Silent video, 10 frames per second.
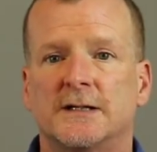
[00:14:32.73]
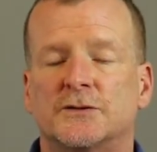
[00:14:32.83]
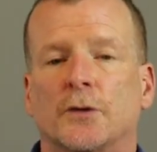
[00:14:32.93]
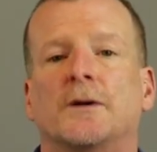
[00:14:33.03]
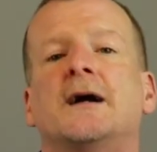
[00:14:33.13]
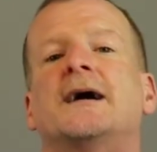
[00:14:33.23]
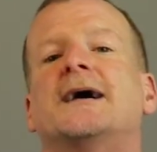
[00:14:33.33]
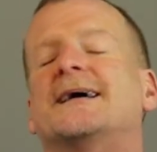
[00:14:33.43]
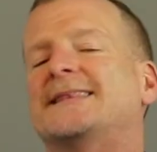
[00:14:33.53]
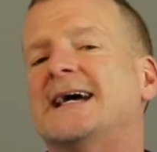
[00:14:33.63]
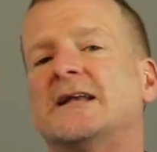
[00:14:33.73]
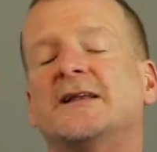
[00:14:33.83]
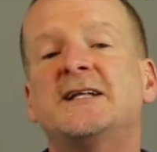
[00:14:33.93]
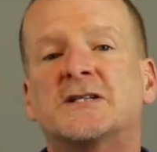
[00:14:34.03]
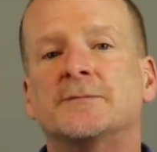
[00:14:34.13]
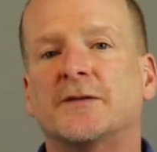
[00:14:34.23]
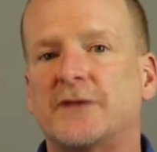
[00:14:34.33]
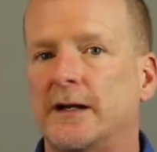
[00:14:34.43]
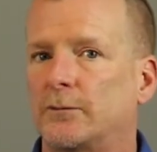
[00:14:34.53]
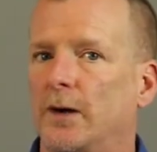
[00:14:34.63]
So That leads him to
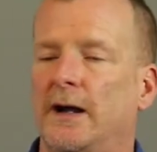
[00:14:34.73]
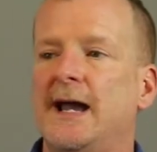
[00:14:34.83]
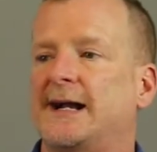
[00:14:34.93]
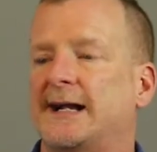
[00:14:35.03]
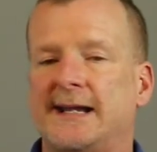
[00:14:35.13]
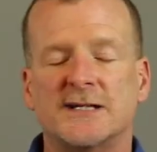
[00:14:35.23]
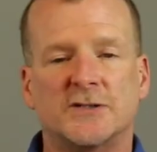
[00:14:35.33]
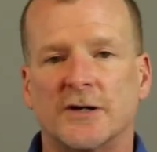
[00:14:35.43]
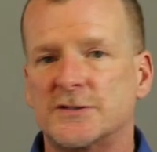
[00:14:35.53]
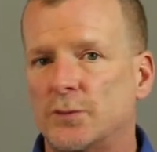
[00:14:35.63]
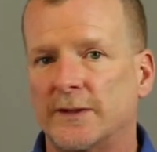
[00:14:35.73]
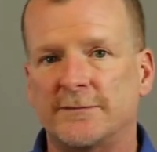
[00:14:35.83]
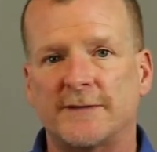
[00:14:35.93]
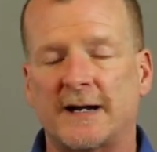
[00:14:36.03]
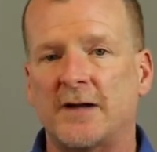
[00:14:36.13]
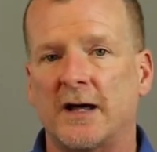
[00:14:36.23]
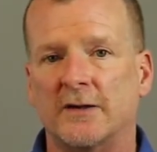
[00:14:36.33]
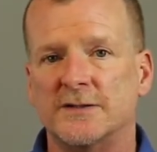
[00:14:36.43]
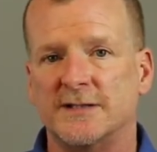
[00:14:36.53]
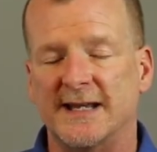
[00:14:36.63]
think, well, heck, I can't charge
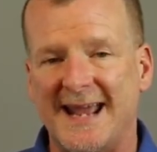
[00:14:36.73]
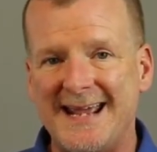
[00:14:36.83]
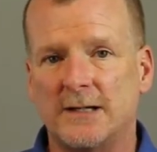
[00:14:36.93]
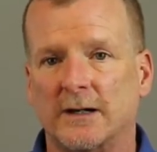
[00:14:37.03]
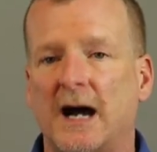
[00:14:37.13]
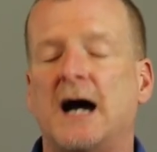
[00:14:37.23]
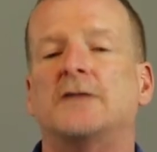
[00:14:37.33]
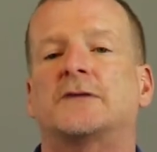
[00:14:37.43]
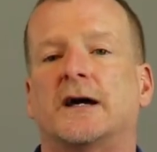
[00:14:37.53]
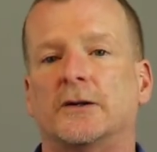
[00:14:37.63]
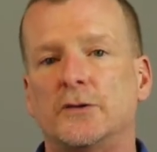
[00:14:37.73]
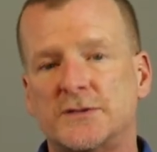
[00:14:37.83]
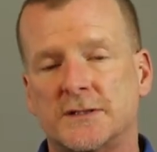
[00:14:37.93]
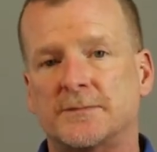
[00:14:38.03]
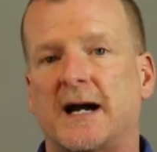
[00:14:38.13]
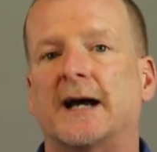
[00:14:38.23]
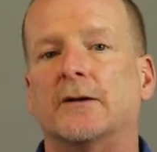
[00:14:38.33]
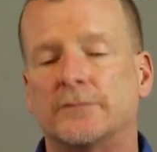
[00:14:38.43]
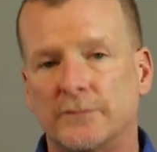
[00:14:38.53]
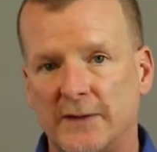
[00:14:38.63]
$25 an acre. I've got to do some kind
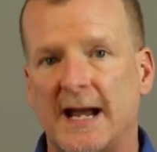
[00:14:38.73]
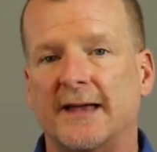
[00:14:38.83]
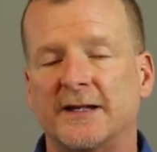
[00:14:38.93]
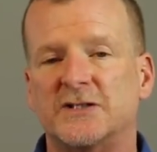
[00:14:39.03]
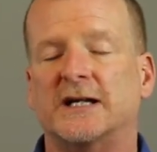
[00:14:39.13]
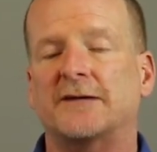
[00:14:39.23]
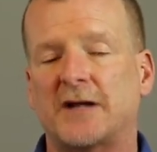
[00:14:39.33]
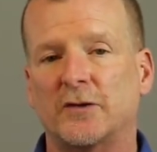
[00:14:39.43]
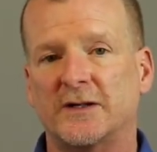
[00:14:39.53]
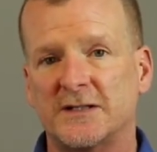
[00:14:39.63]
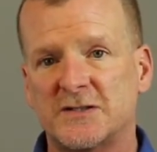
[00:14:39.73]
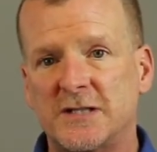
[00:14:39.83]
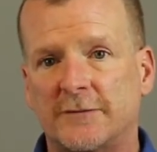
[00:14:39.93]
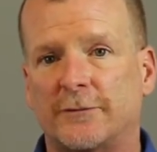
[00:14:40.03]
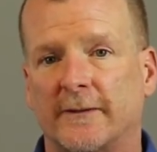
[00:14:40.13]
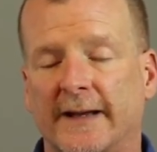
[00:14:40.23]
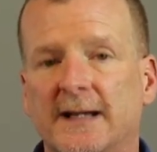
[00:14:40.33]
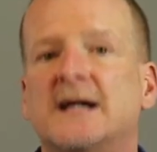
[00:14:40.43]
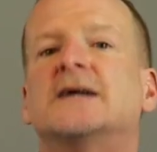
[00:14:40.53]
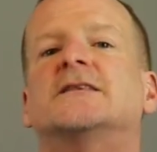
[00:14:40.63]
of reality check. I've got to look at this
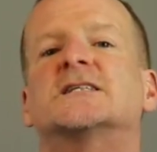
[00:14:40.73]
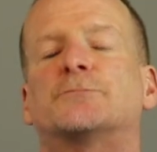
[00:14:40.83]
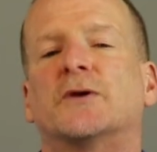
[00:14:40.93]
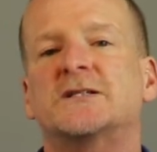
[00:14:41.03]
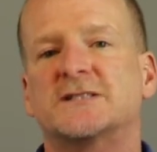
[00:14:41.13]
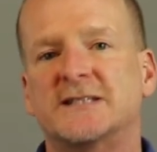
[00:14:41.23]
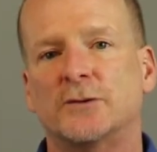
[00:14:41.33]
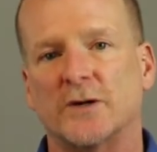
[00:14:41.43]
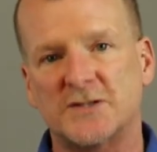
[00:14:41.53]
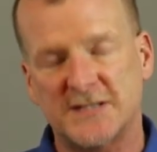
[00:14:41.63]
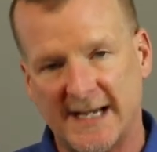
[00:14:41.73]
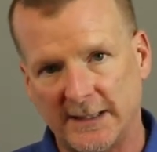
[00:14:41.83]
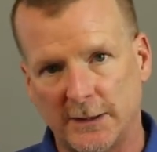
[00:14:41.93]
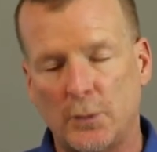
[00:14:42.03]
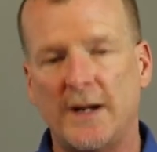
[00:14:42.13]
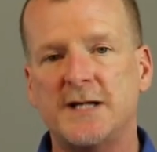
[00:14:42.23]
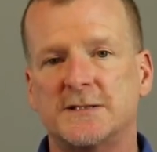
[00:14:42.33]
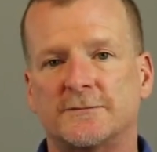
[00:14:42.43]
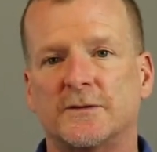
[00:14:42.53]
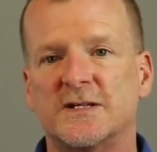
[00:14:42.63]
differently. This brings us into our second
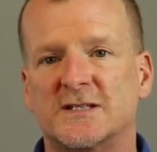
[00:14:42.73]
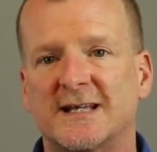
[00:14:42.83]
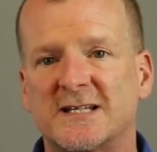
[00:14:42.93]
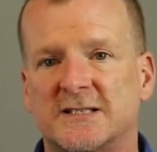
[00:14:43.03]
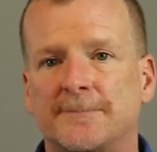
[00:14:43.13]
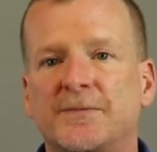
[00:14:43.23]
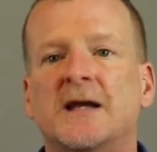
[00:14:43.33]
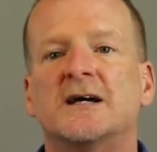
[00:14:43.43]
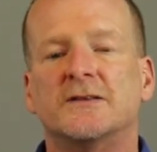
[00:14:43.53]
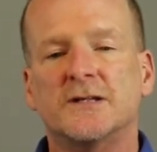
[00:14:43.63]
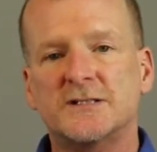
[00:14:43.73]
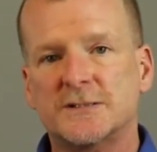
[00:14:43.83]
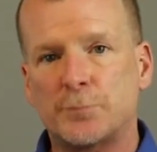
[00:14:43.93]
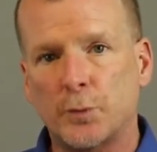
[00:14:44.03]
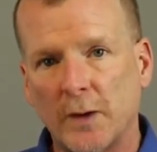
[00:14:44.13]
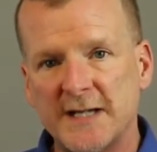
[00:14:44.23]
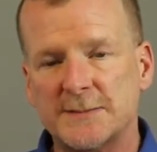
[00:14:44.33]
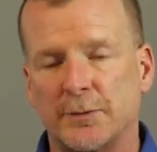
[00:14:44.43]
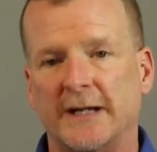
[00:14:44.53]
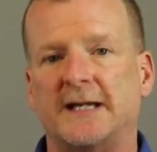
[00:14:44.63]
equation for this lesson. This is price
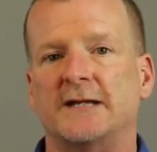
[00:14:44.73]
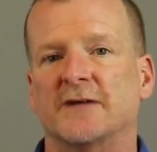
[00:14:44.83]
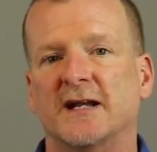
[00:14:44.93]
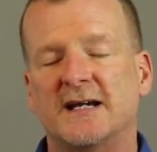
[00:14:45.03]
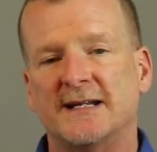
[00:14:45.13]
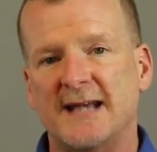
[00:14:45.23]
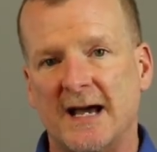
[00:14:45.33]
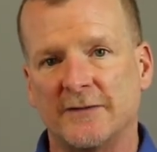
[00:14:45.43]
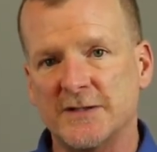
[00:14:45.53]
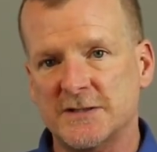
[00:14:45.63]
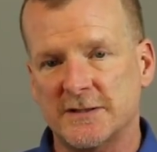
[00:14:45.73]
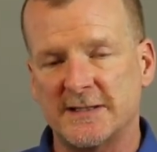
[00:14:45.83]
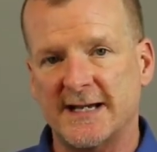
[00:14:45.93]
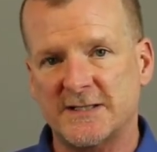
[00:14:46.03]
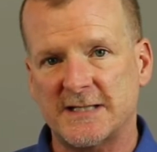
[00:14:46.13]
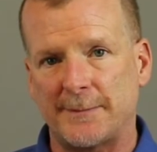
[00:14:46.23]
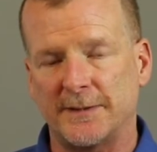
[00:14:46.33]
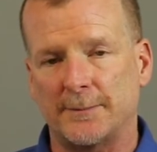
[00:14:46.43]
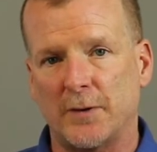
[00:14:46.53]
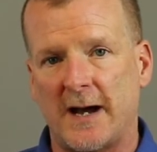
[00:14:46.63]
break even. Now this is the next step
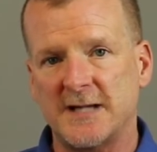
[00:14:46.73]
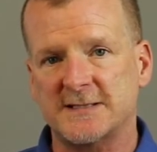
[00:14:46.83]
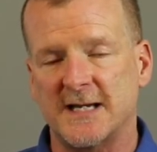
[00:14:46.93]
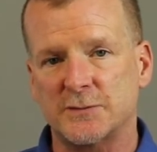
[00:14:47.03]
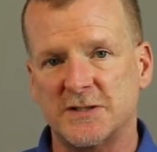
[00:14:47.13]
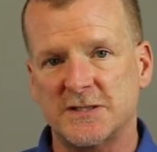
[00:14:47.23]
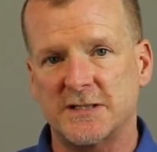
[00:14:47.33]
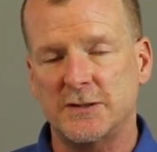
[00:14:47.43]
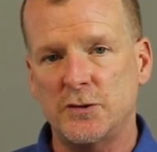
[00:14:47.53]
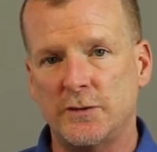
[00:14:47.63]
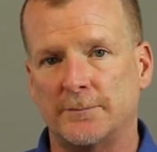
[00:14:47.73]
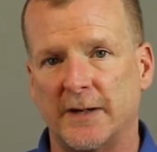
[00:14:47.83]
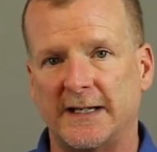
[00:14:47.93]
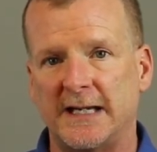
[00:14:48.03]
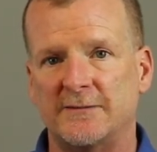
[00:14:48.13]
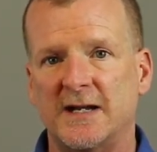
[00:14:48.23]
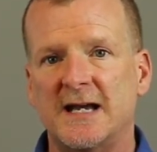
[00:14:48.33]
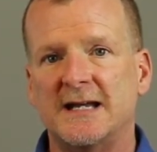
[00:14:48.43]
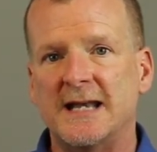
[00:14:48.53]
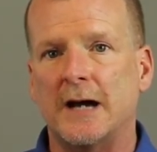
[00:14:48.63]
in the process. We just did unit break even.
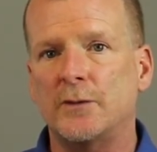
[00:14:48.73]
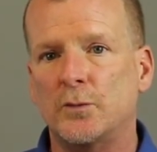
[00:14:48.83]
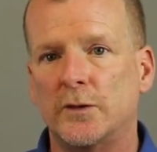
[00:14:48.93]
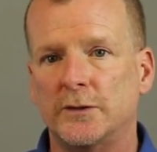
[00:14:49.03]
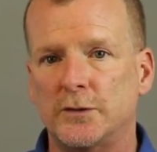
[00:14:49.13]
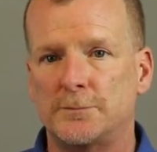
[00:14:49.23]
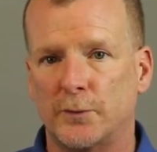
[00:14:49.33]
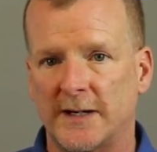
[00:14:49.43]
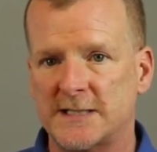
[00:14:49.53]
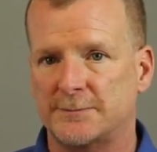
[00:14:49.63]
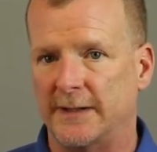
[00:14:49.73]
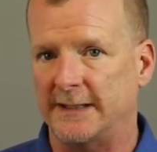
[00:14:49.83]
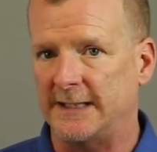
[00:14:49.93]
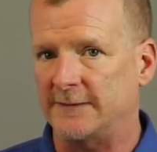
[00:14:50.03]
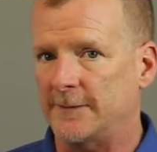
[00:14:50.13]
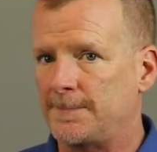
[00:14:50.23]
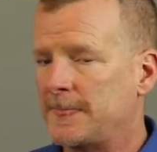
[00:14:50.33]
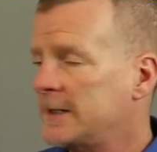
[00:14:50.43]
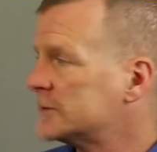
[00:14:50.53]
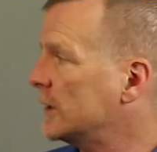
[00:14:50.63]
Now we want to do price break even.
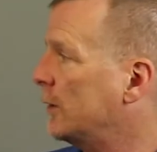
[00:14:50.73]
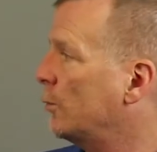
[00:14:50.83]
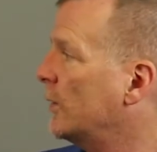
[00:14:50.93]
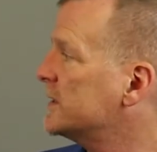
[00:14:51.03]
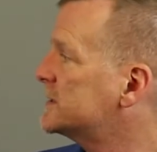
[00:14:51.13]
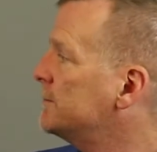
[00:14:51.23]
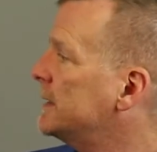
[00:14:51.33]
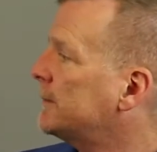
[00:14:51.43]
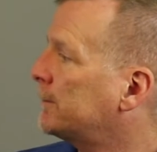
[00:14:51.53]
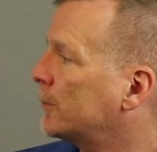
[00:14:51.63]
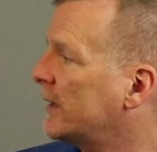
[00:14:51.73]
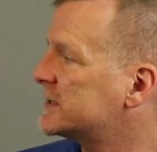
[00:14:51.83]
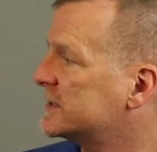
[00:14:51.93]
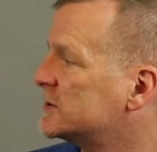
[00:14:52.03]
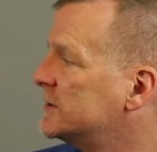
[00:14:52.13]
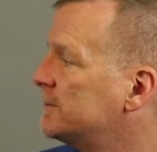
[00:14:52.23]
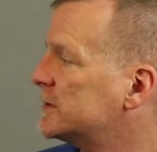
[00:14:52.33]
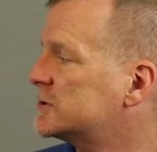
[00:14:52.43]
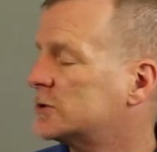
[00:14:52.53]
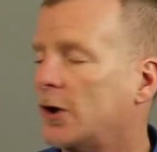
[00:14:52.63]
So what is the minimum price that Jim
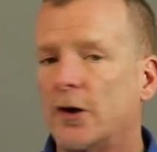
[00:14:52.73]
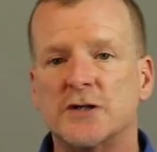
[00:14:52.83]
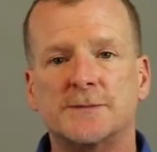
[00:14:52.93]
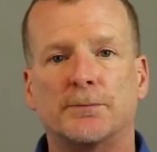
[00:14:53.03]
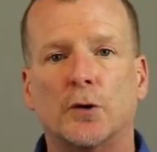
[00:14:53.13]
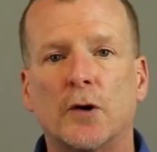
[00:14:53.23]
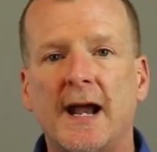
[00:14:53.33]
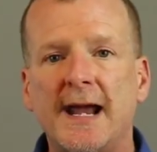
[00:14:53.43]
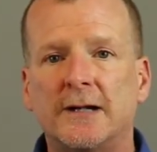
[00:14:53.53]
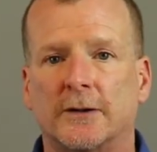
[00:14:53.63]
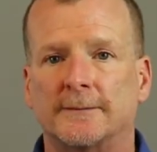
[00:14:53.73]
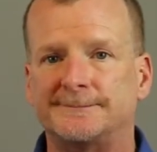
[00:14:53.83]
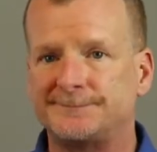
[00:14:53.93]
must charge per acre?